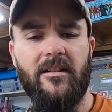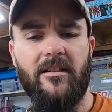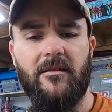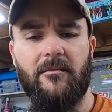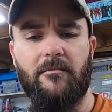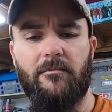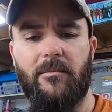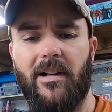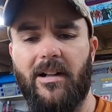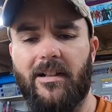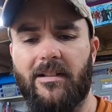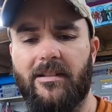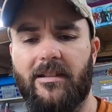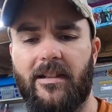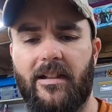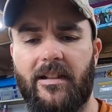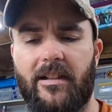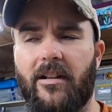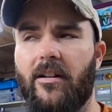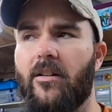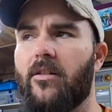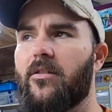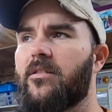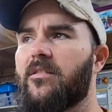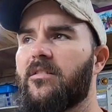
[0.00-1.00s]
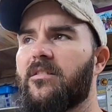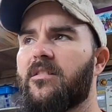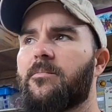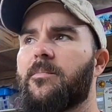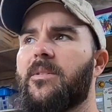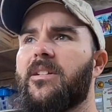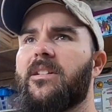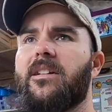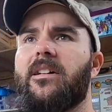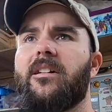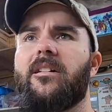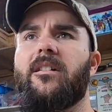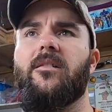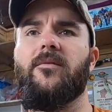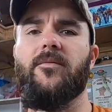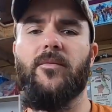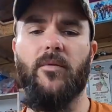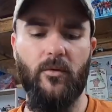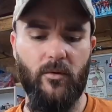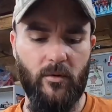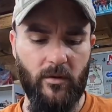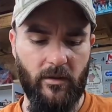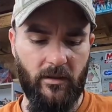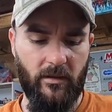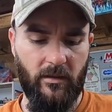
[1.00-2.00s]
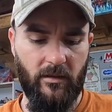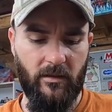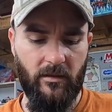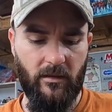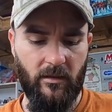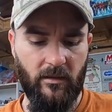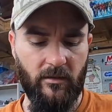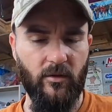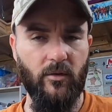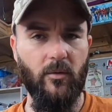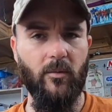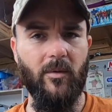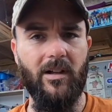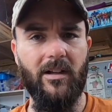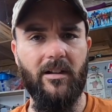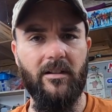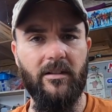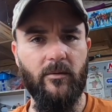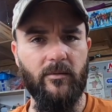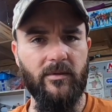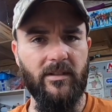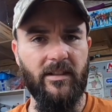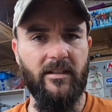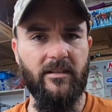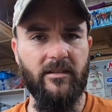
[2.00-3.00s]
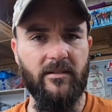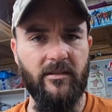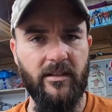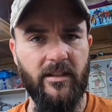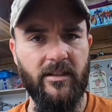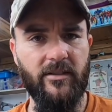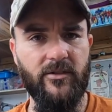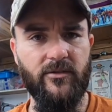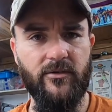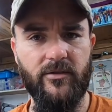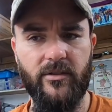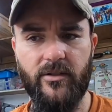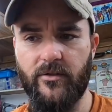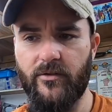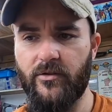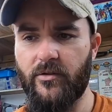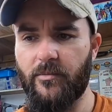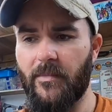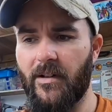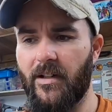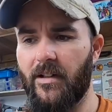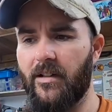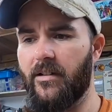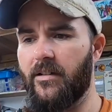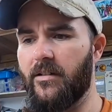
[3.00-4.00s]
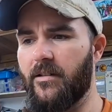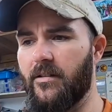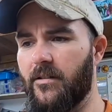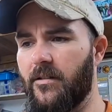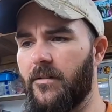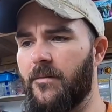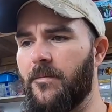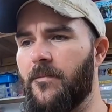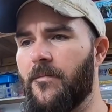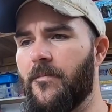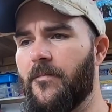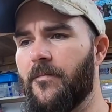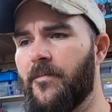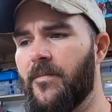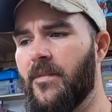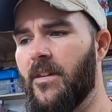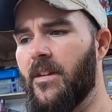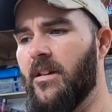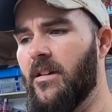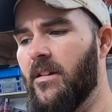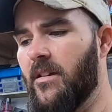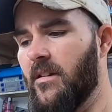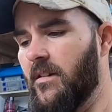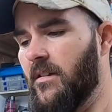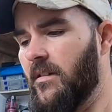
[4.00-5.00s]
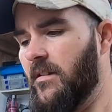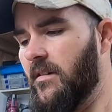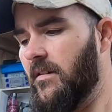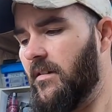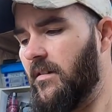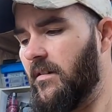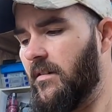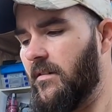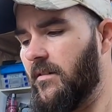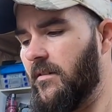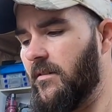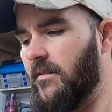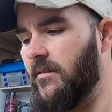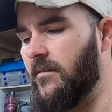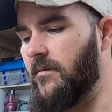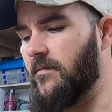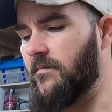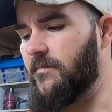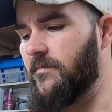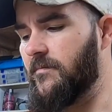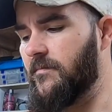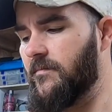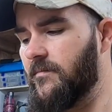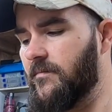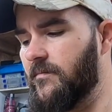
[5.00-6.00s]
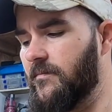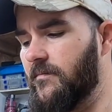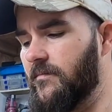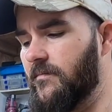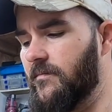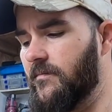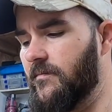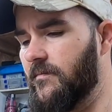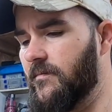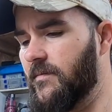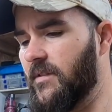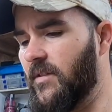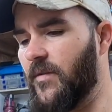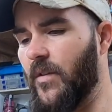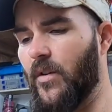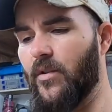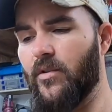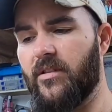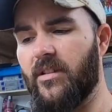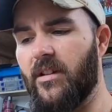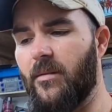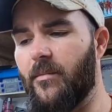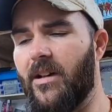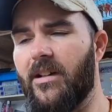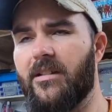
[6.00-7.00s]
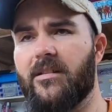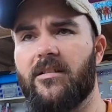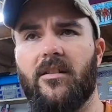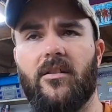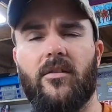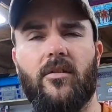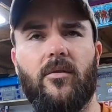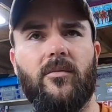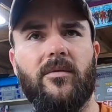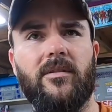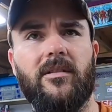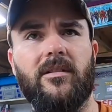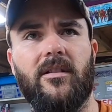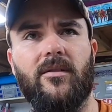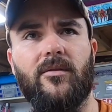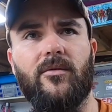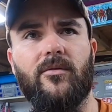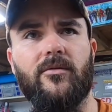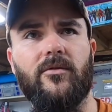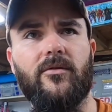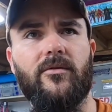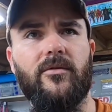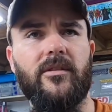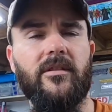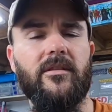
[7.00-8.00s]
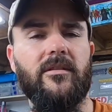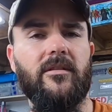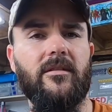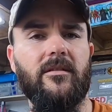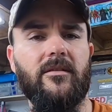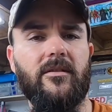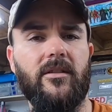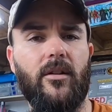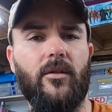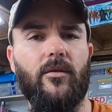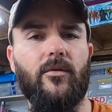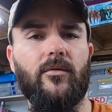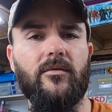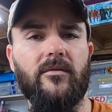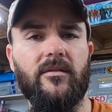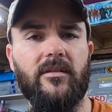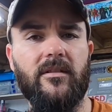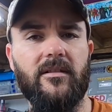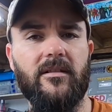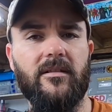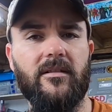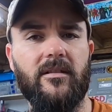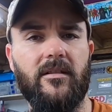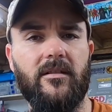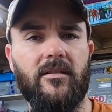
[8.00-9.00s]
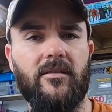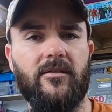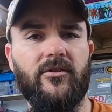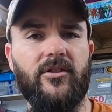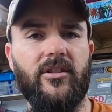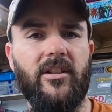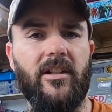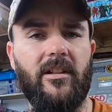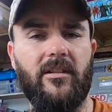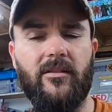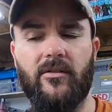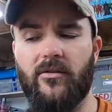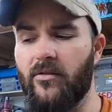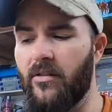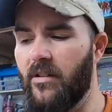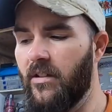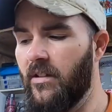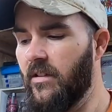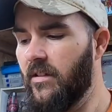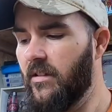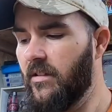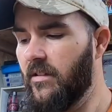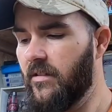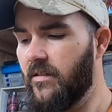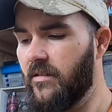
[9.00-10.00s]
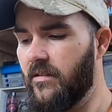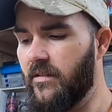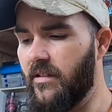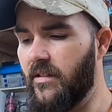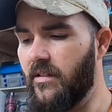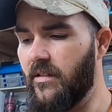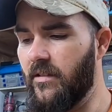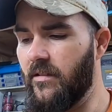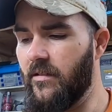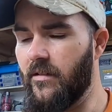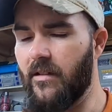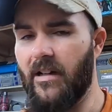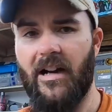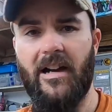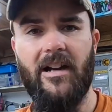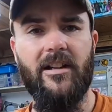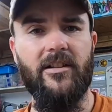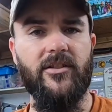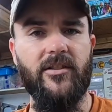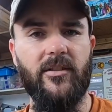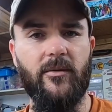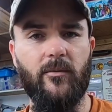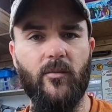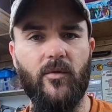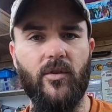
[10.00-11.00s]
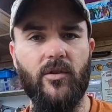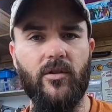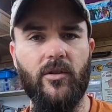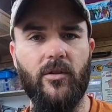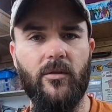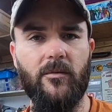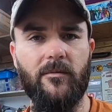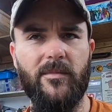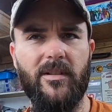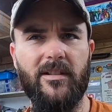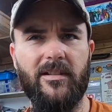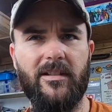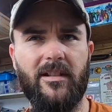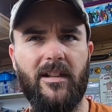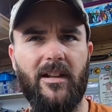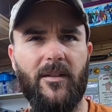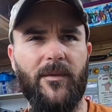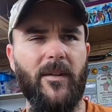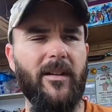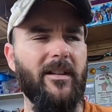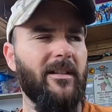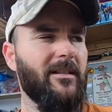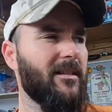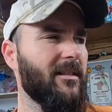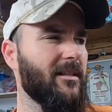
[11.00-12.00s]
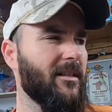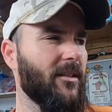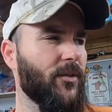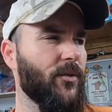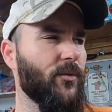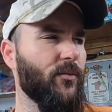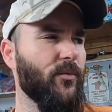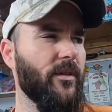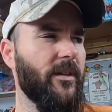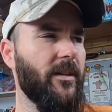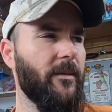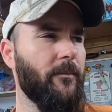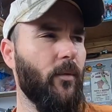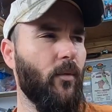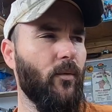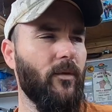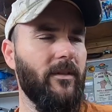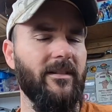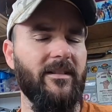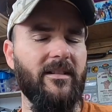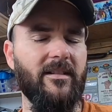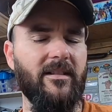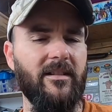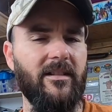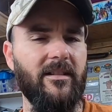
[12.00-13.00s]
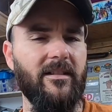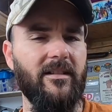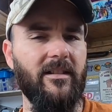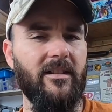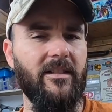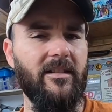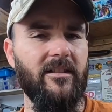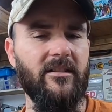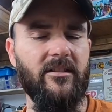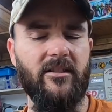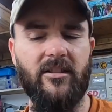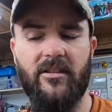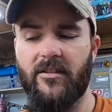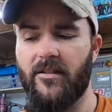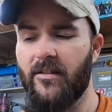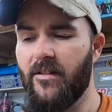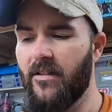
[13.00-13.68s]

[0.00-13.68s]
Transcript: by now because it's been out for a little while. It was actually introduced by um, um, the first time I saw it was on Chris Jones's uh, channel the uh, action worm. It's, I think it's like a 3.6 inch